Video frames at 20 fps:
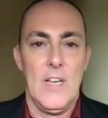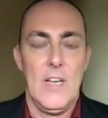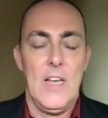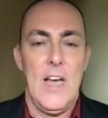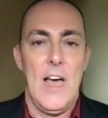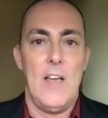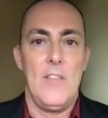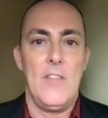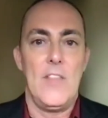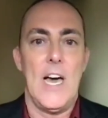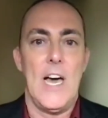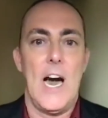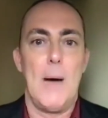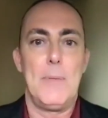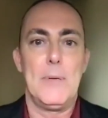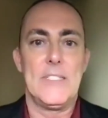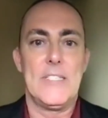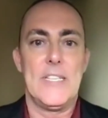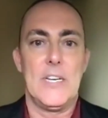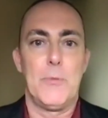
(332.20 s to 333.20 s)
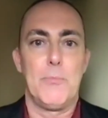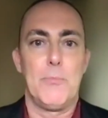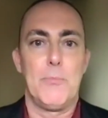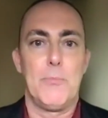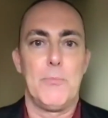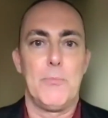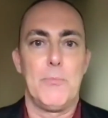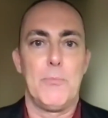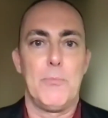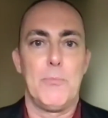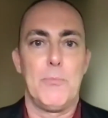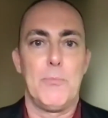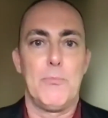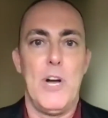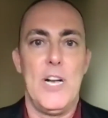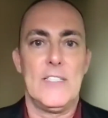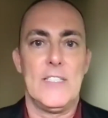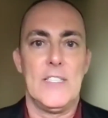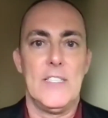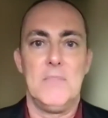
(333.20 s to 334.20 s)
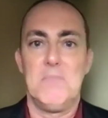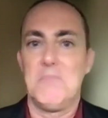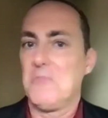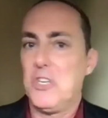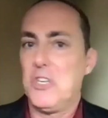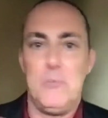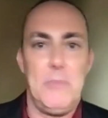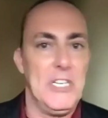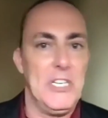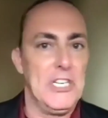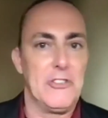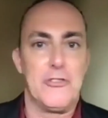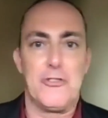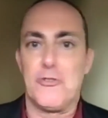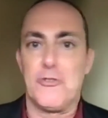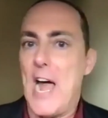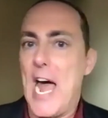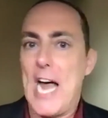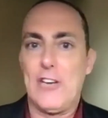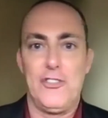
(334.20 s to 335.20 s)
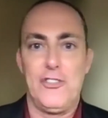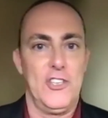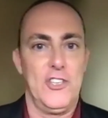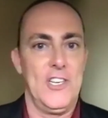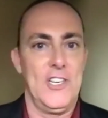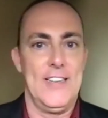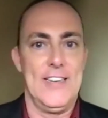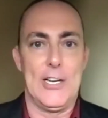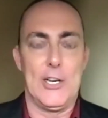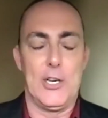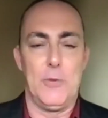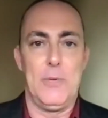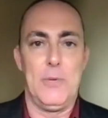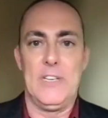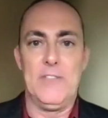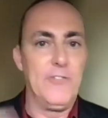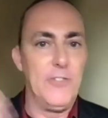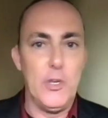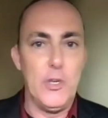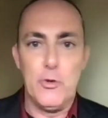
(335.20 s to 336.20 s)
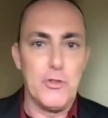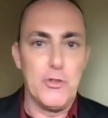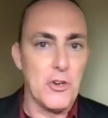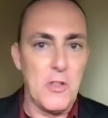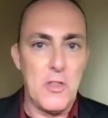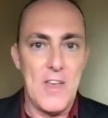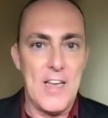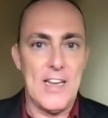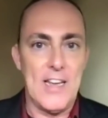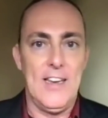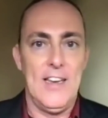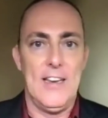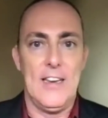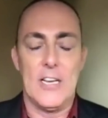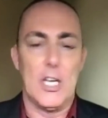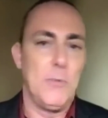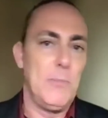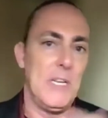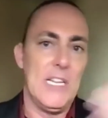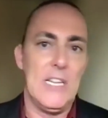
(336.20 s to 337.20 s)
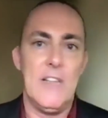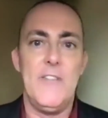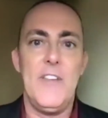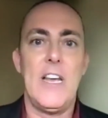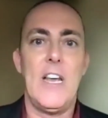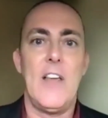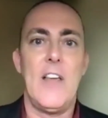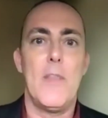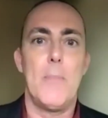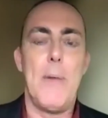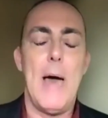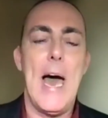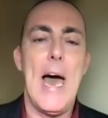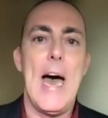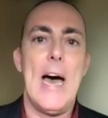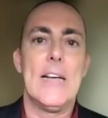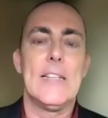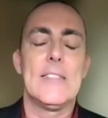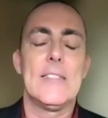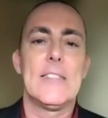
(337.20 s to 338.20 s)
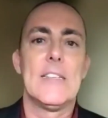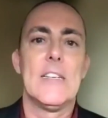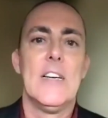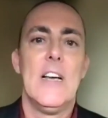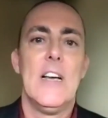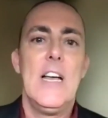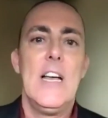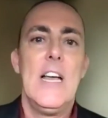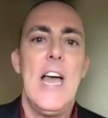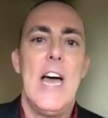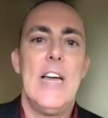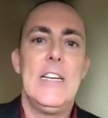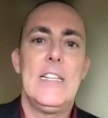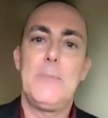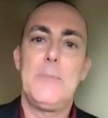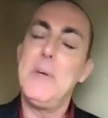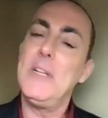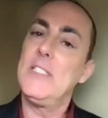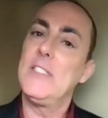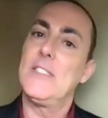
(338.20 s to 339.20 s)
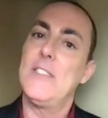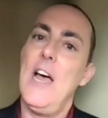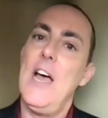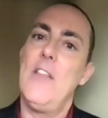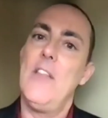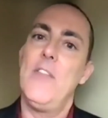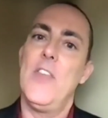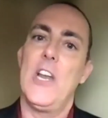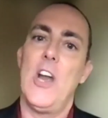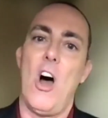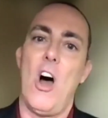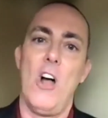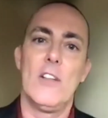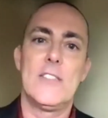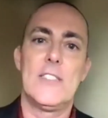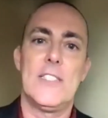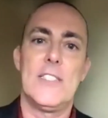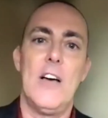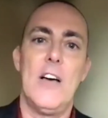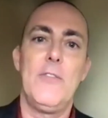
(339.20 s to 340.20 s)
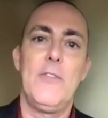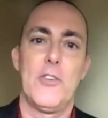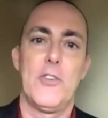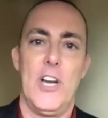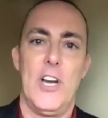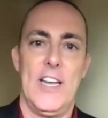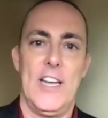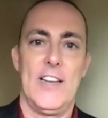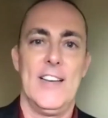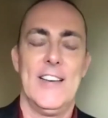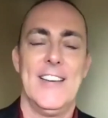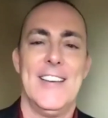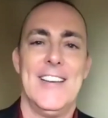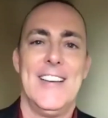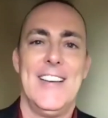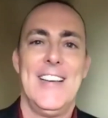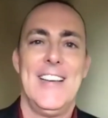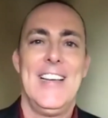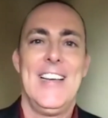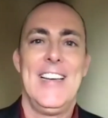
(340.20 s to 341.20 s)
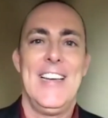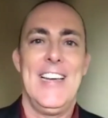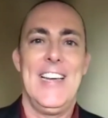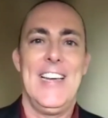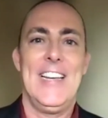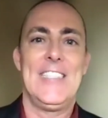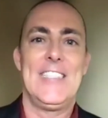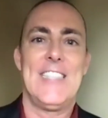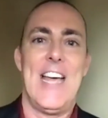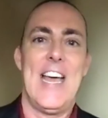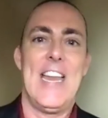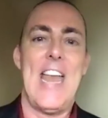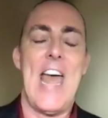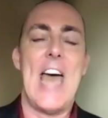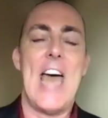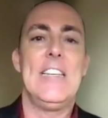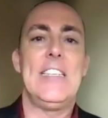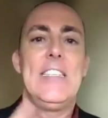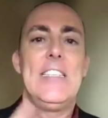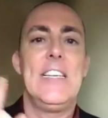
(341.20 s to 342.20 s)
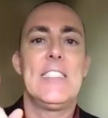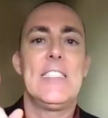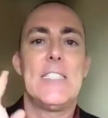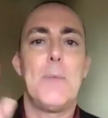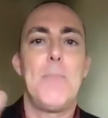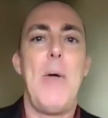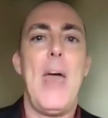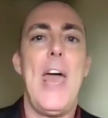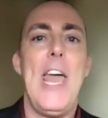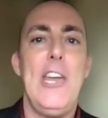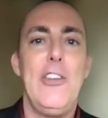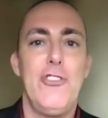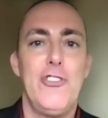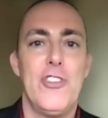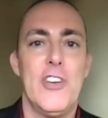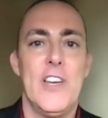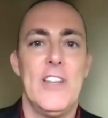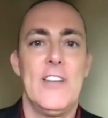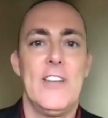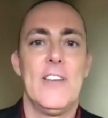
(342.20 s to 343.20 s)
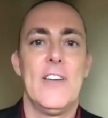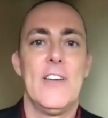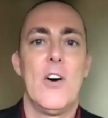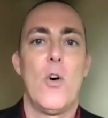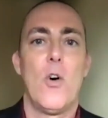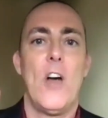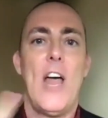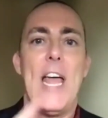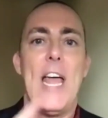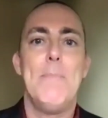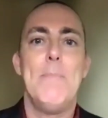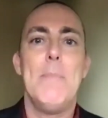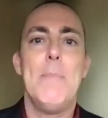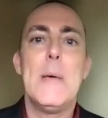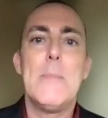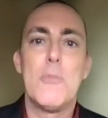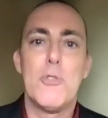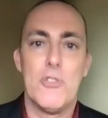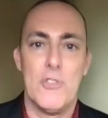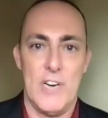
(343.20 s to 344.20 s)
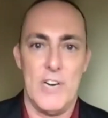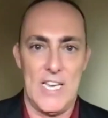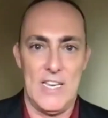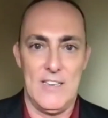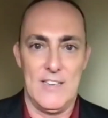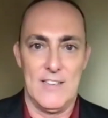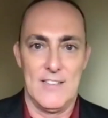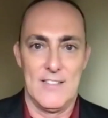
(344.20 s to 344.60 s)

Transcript: And the opposite of present could be distraction. It could be future thinking. It could be living in the past. And it's been said that all suffering is an anticipation or a memory.